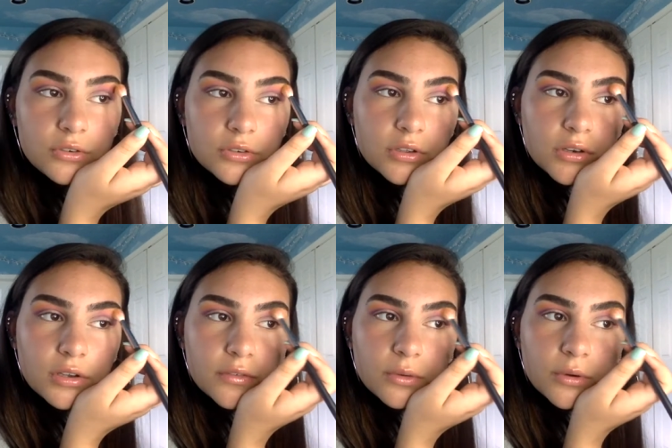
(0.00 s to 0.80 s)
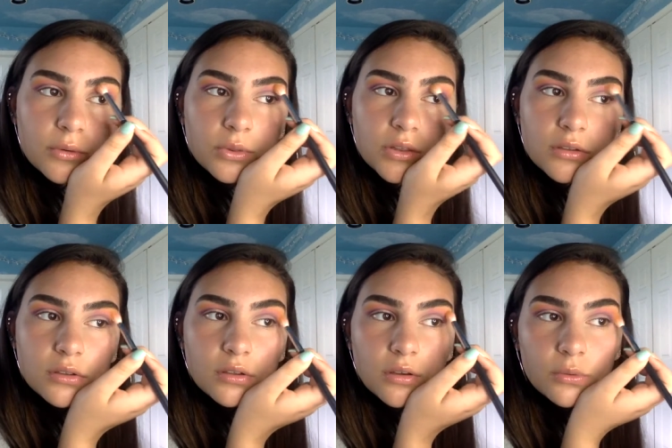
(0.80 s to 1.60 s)
You just kind of have to work with it
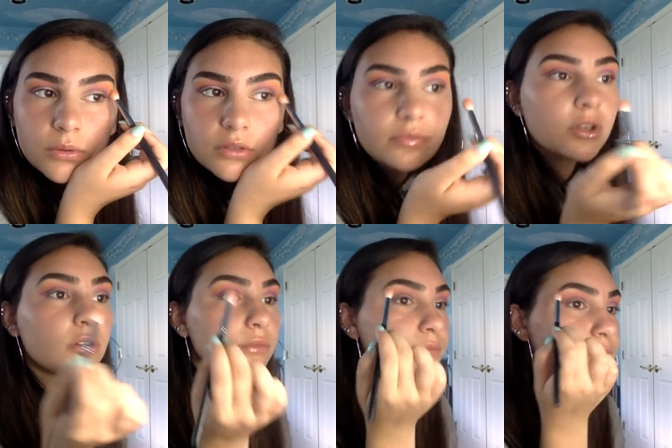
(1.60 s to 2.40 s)
and go with the flow.